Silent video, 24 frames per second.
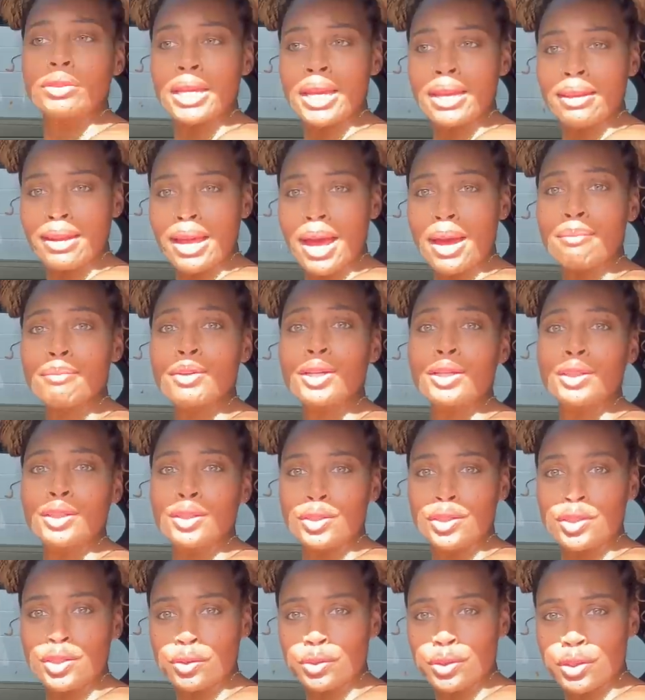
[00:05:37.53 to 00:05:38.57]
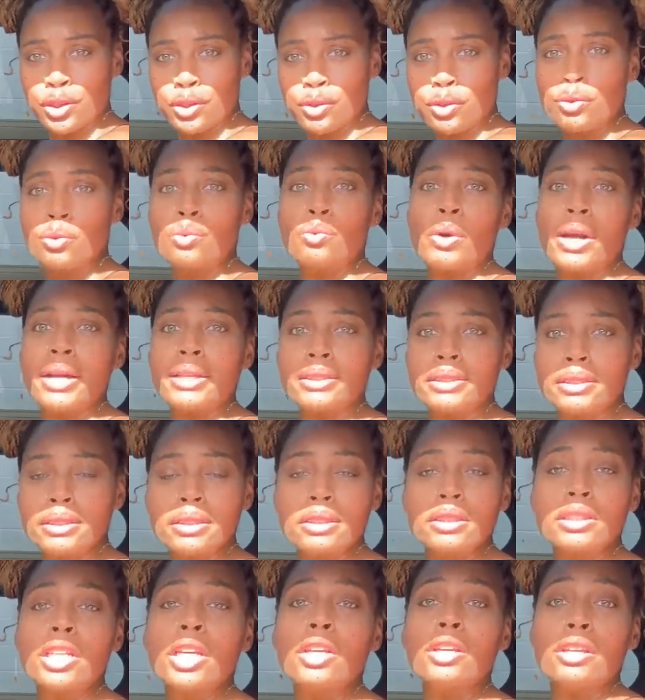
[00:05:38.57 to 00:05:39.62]
then I'm gonna show you what
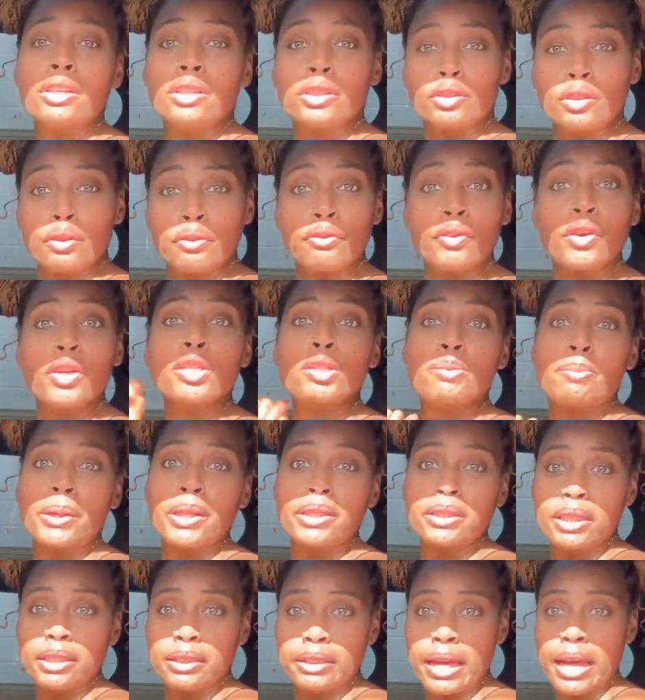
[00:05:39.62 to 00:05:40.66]
the, the first button